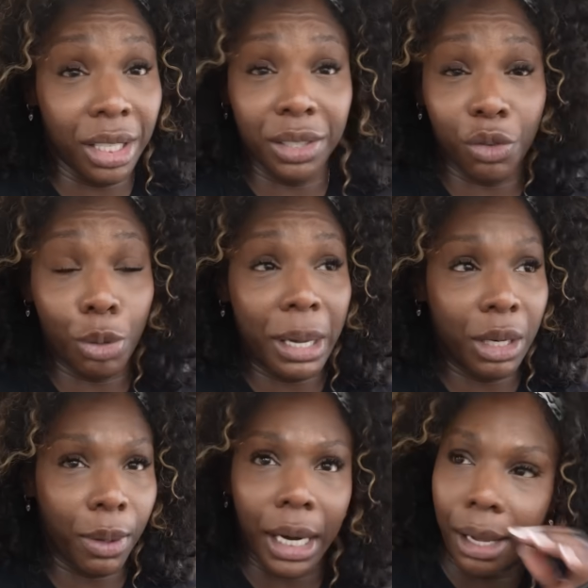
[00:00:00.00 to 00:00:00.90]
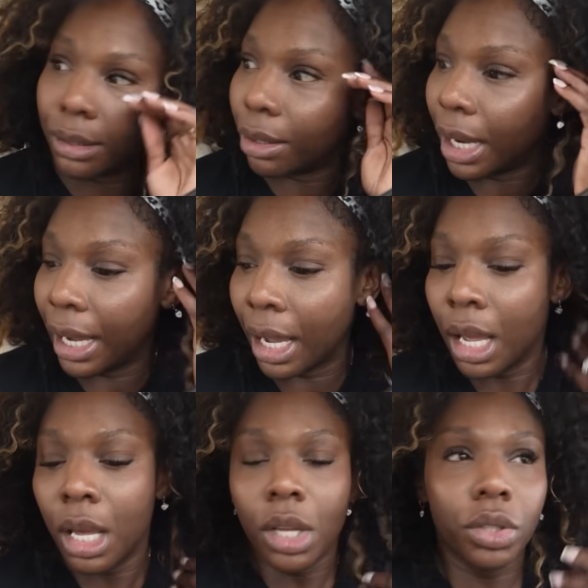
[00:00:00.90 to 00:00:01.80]
Tons of full body workouts, okay?
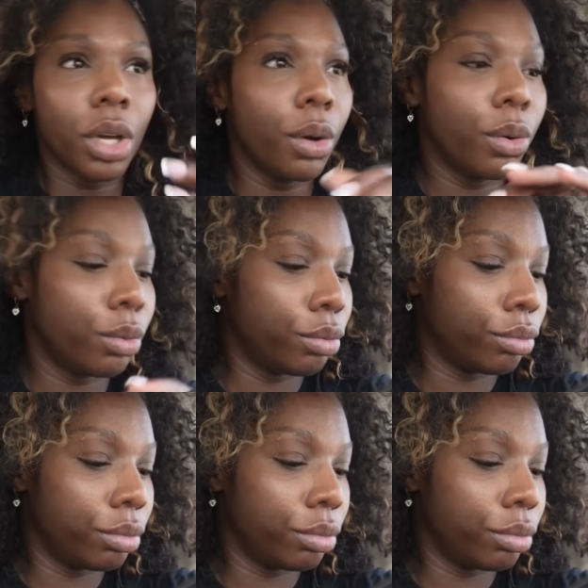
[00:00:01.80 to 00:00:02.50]
So